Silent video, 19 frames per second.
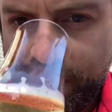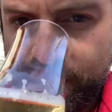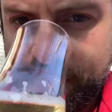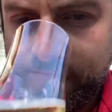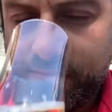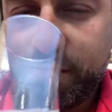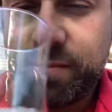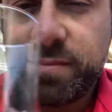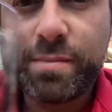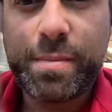
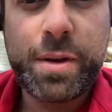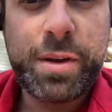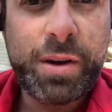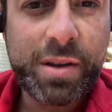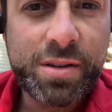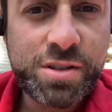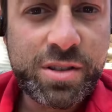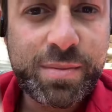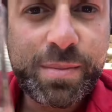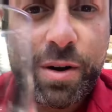mm, but you can
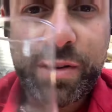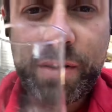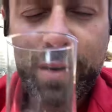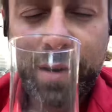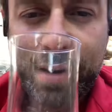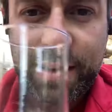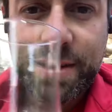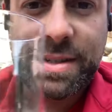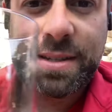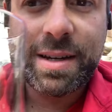smell
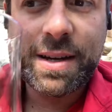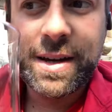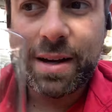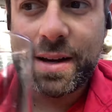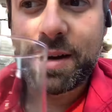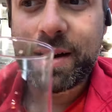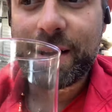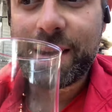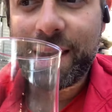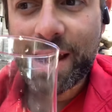that uh,
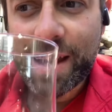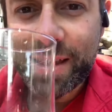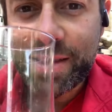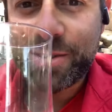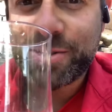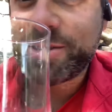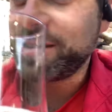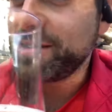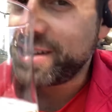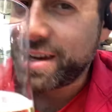again. Those
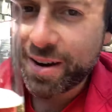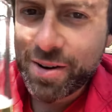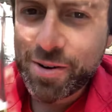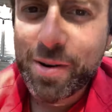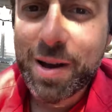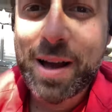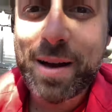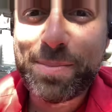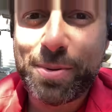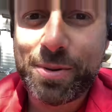Ontario
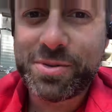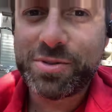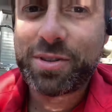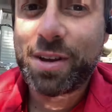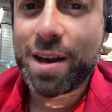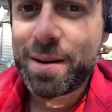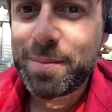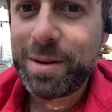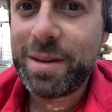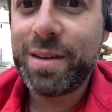apples got
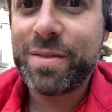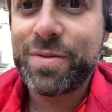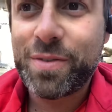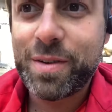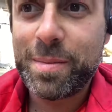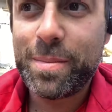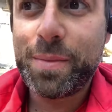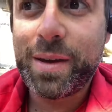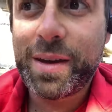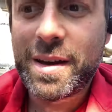to be
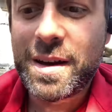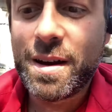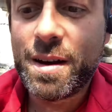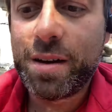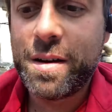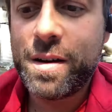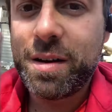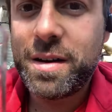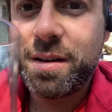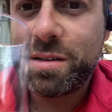different
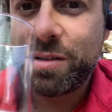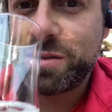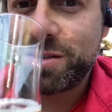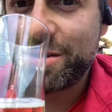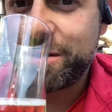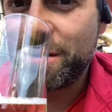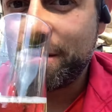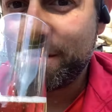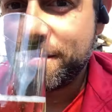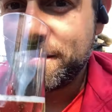
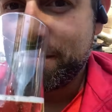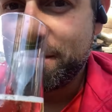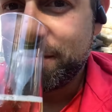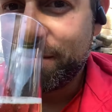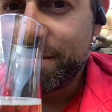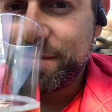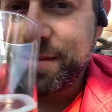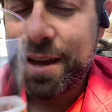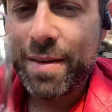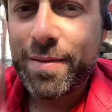because
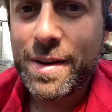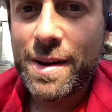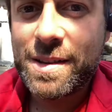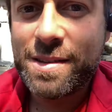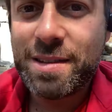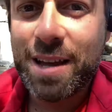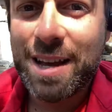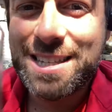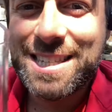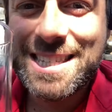they have a,
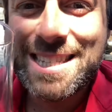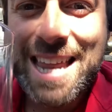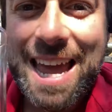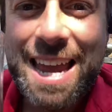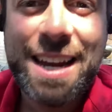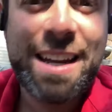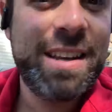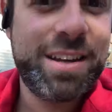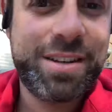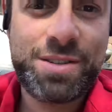a
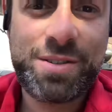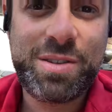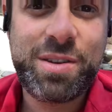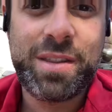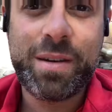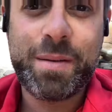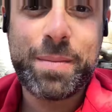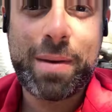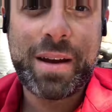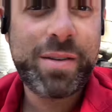stankness to
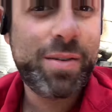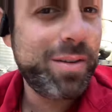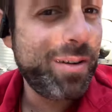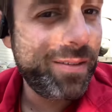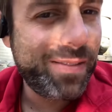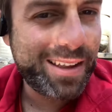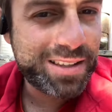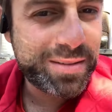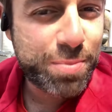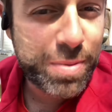them. I don't know if
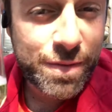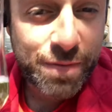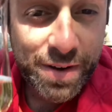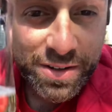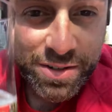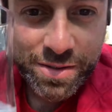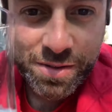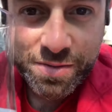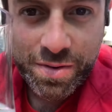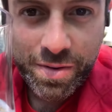that's a
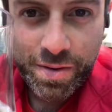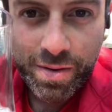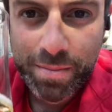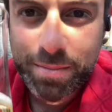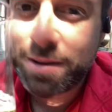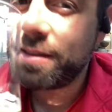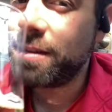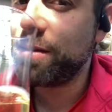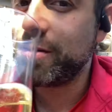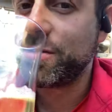professional term,
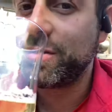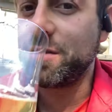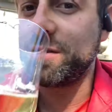but there's a